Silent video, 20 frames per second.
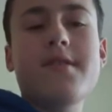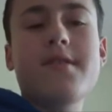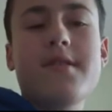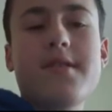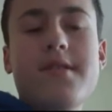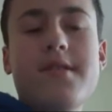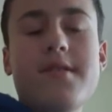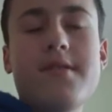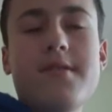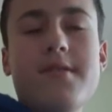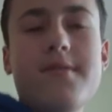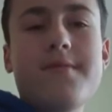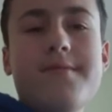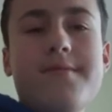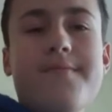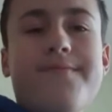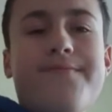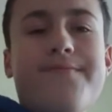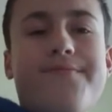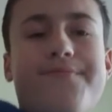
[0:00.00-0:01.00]

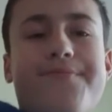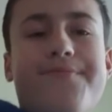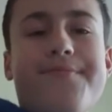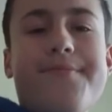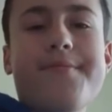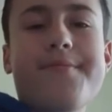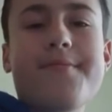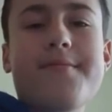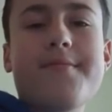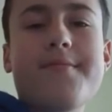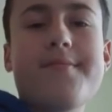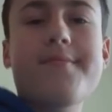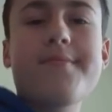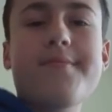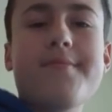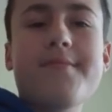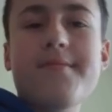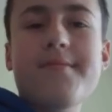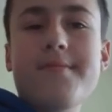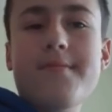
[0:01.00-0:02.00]

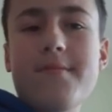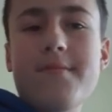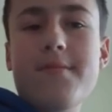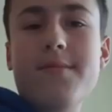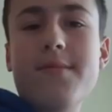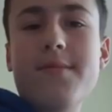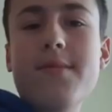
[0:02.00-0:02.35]
[no speech]